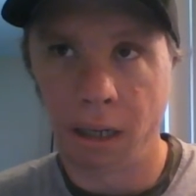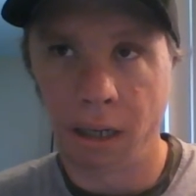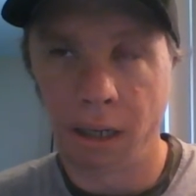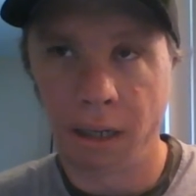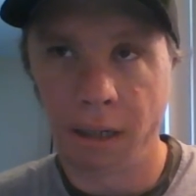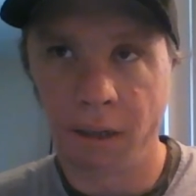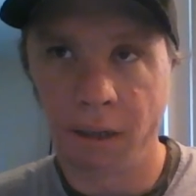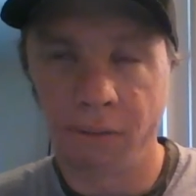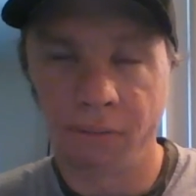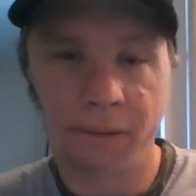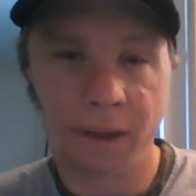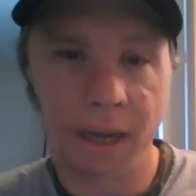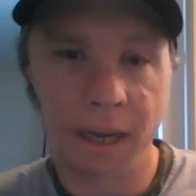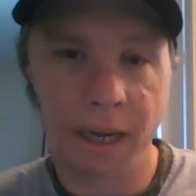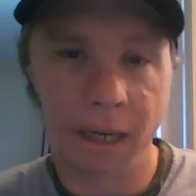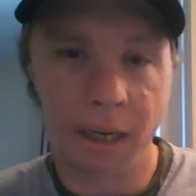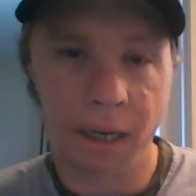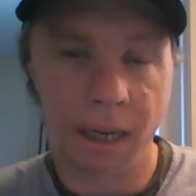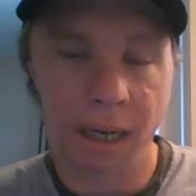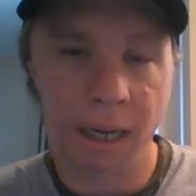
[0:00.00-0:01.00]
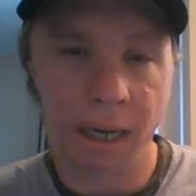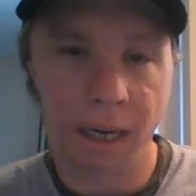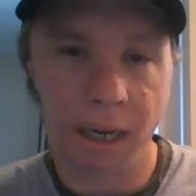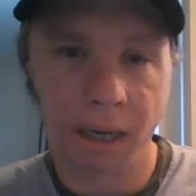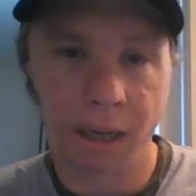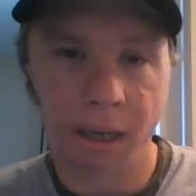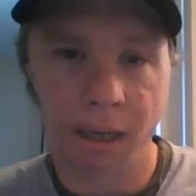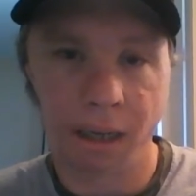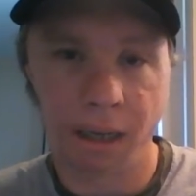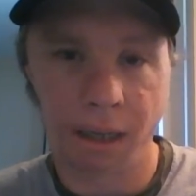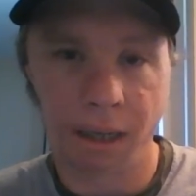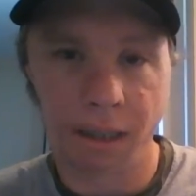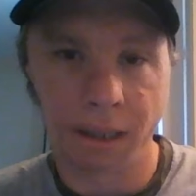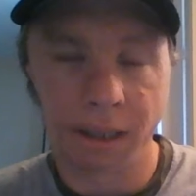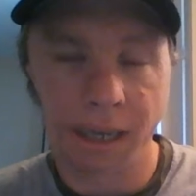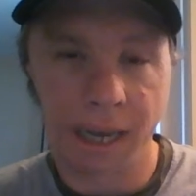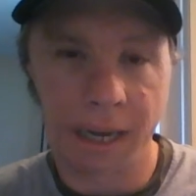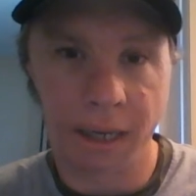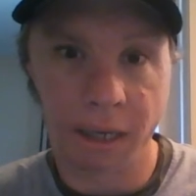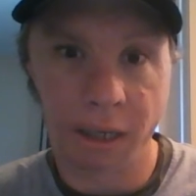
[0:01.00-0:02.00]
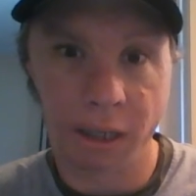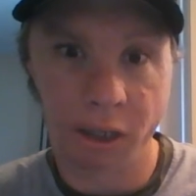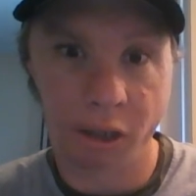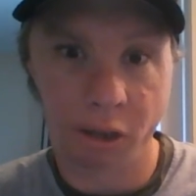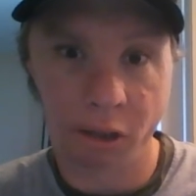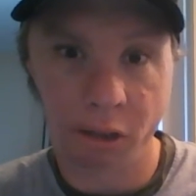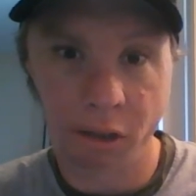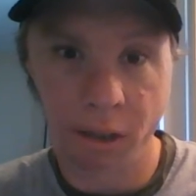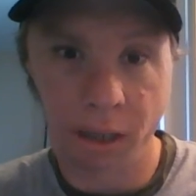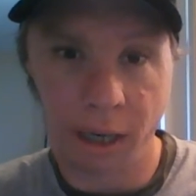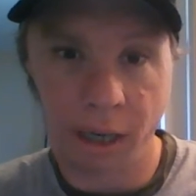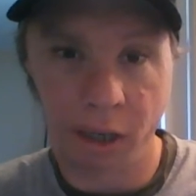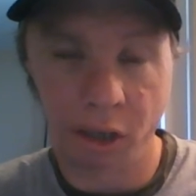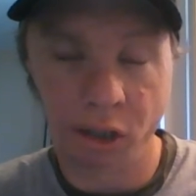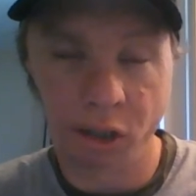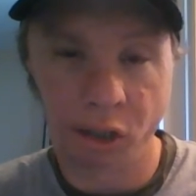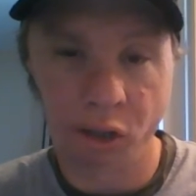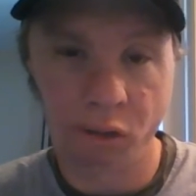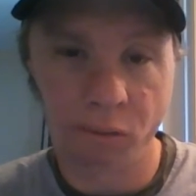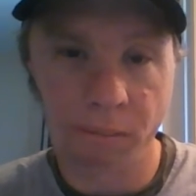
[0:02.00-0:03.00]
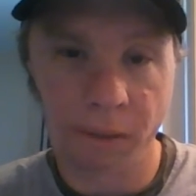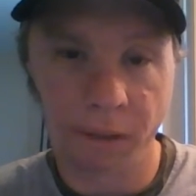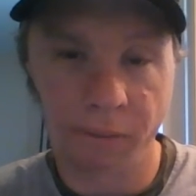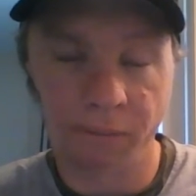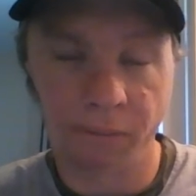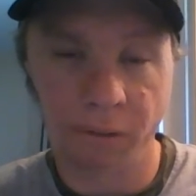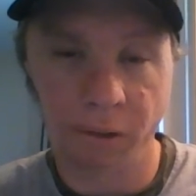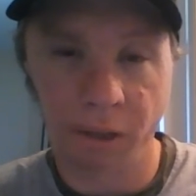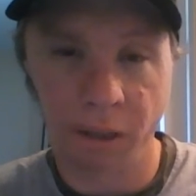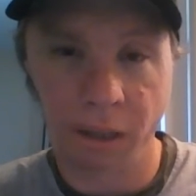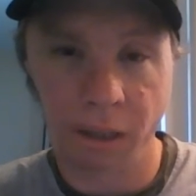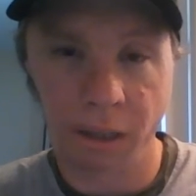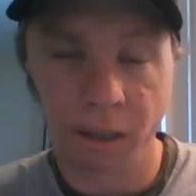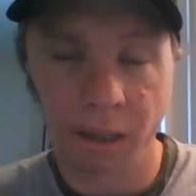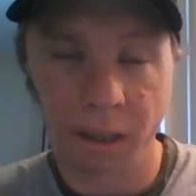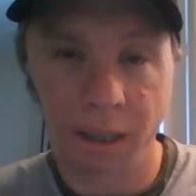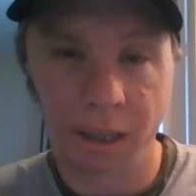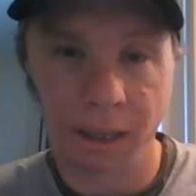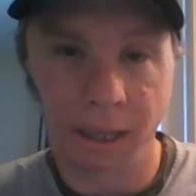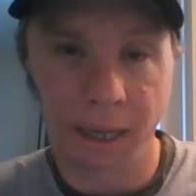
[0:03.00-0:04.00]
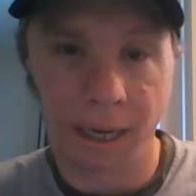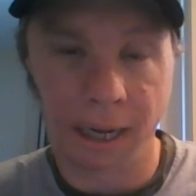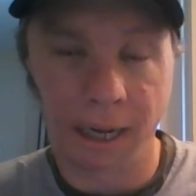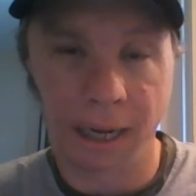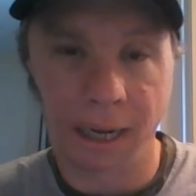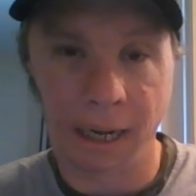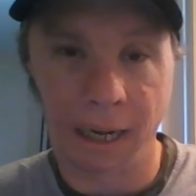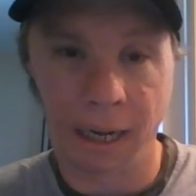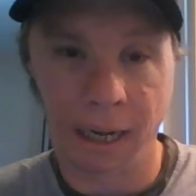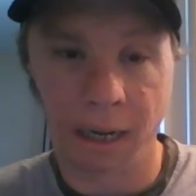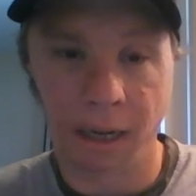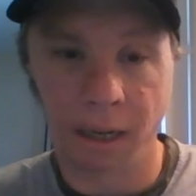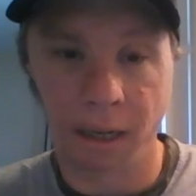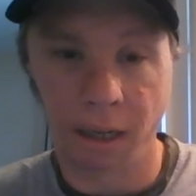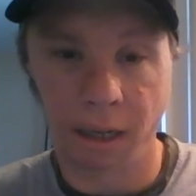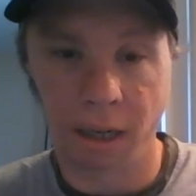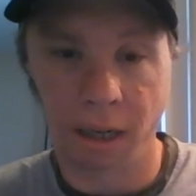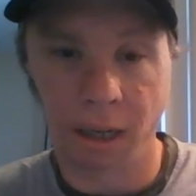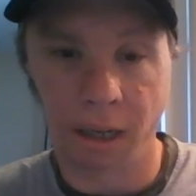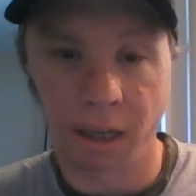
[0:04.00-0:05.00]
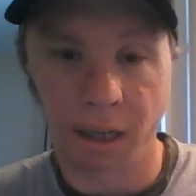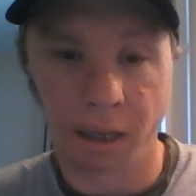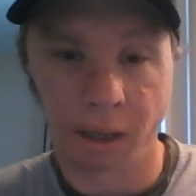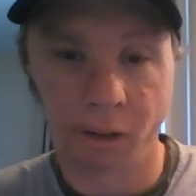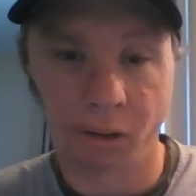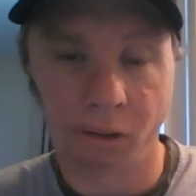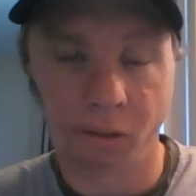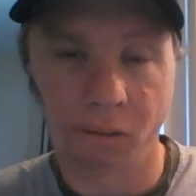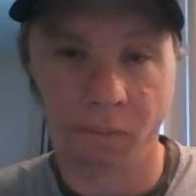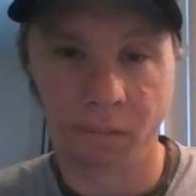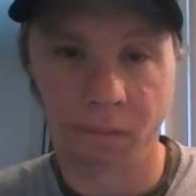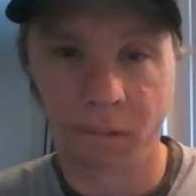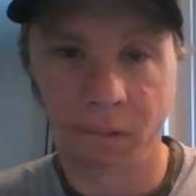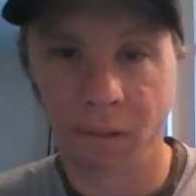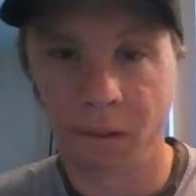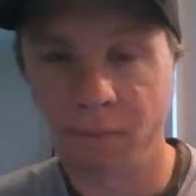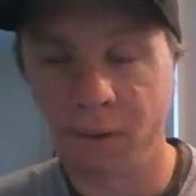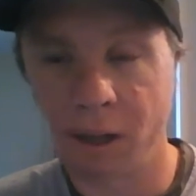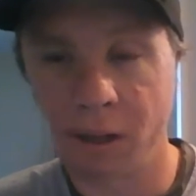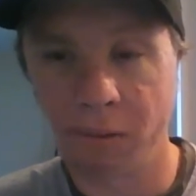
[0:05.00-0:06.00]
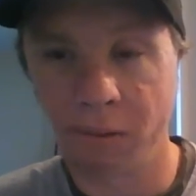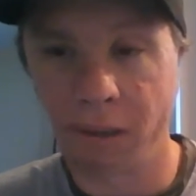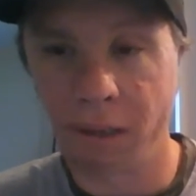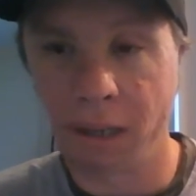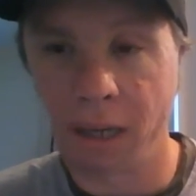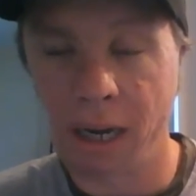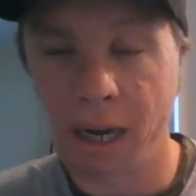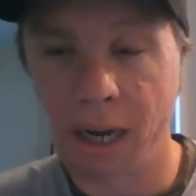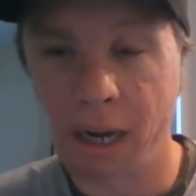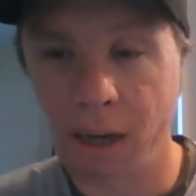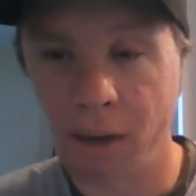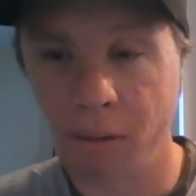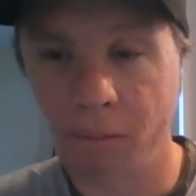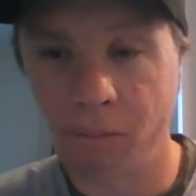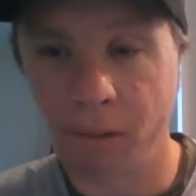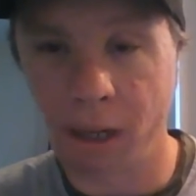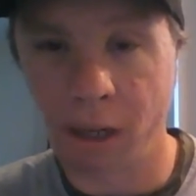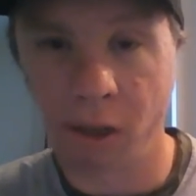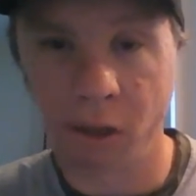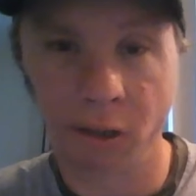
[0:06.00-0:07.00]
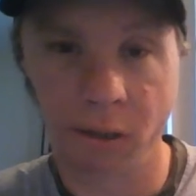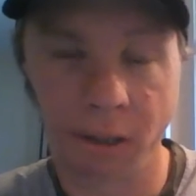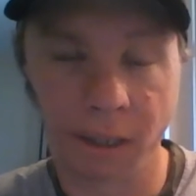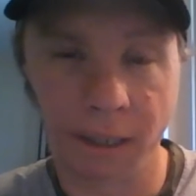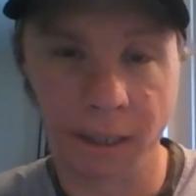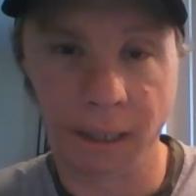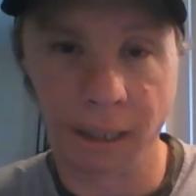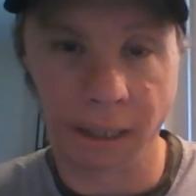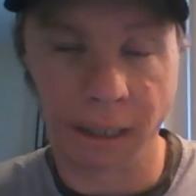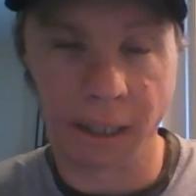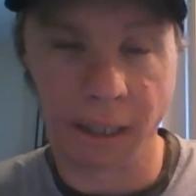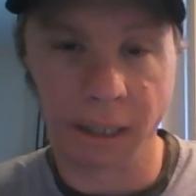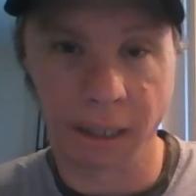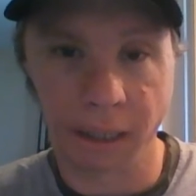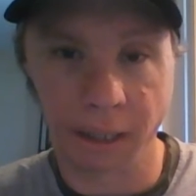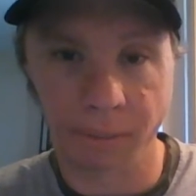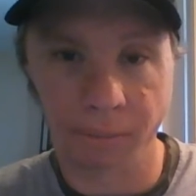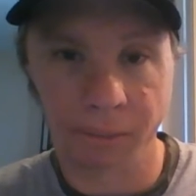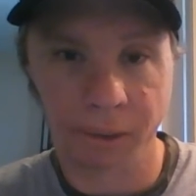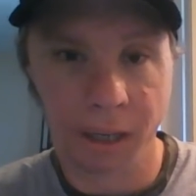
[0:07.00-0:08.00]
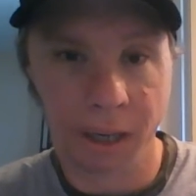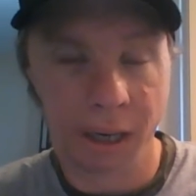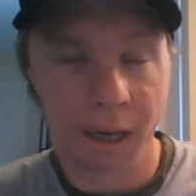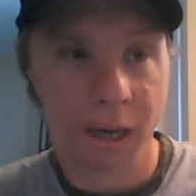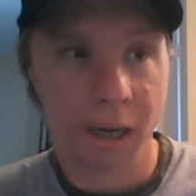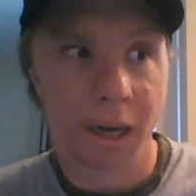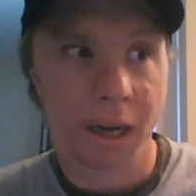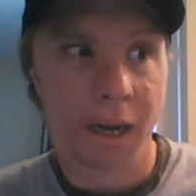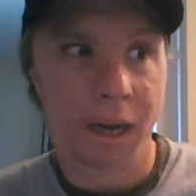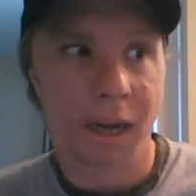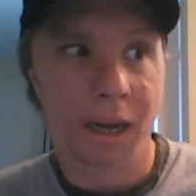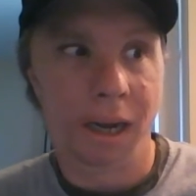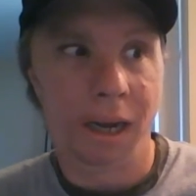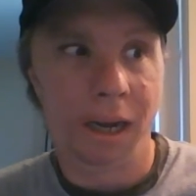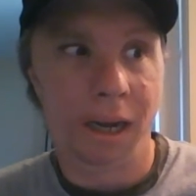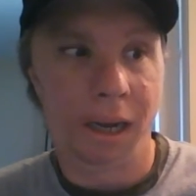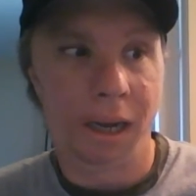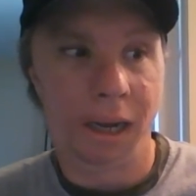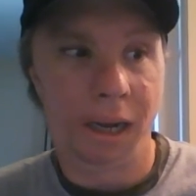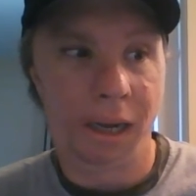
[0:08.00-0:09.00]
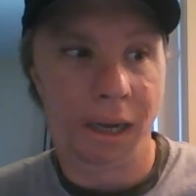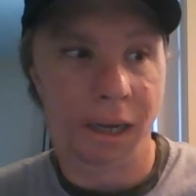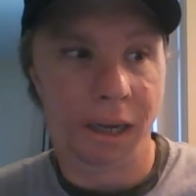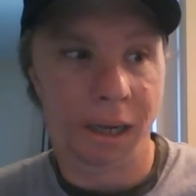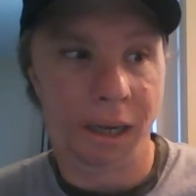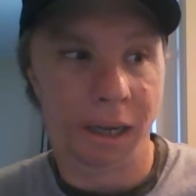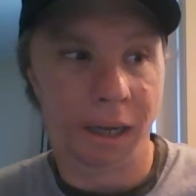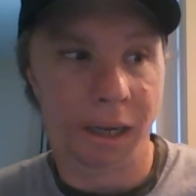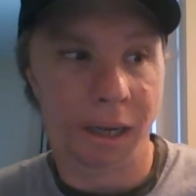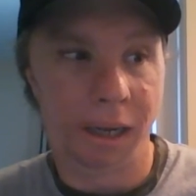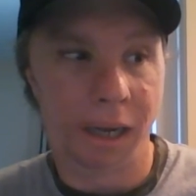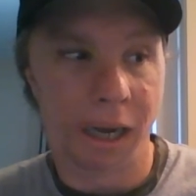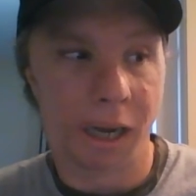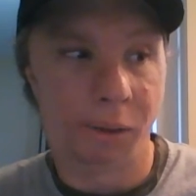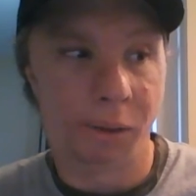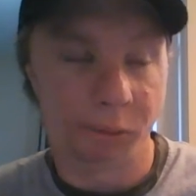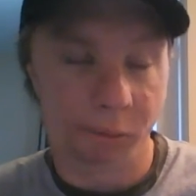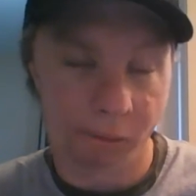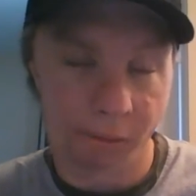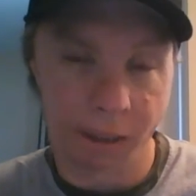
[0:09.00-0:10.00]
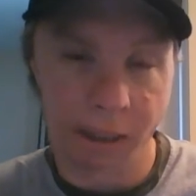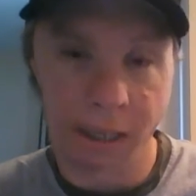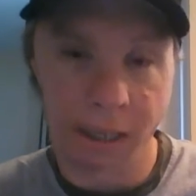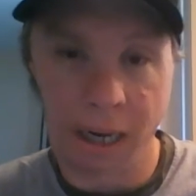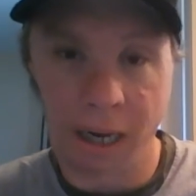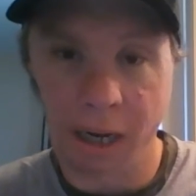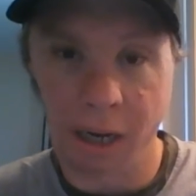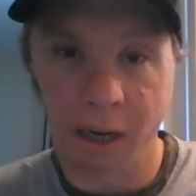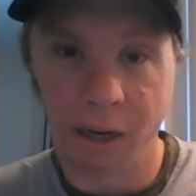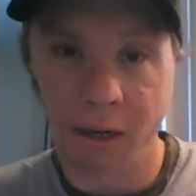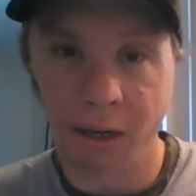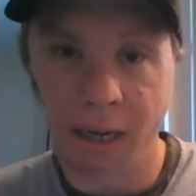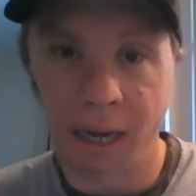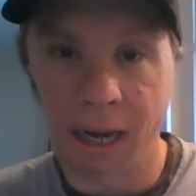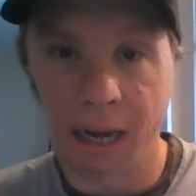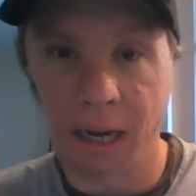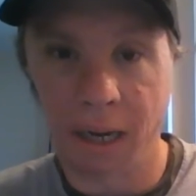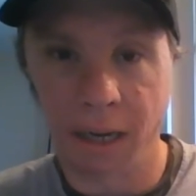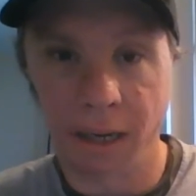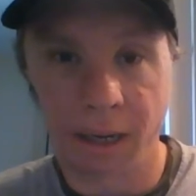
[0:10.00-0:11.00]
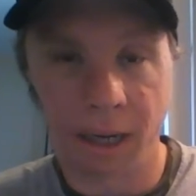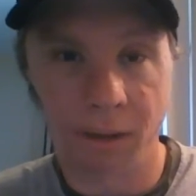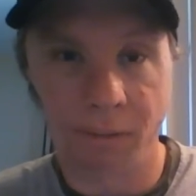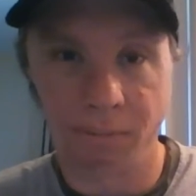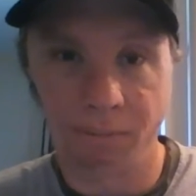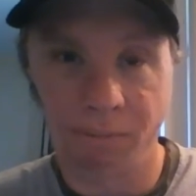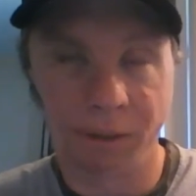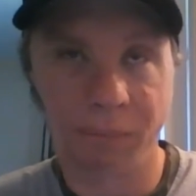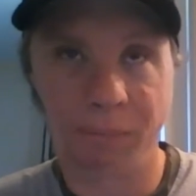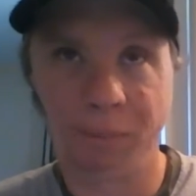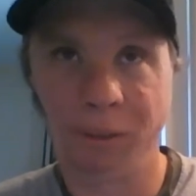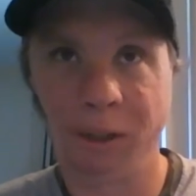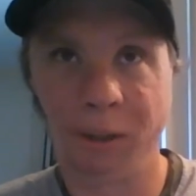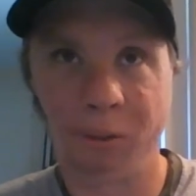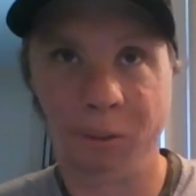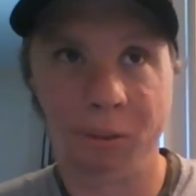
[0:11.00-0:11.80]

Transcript: in the fight I got injured. I injured my foot, and so the following day I couldn't get any sleep. I was really tired, and I'm limping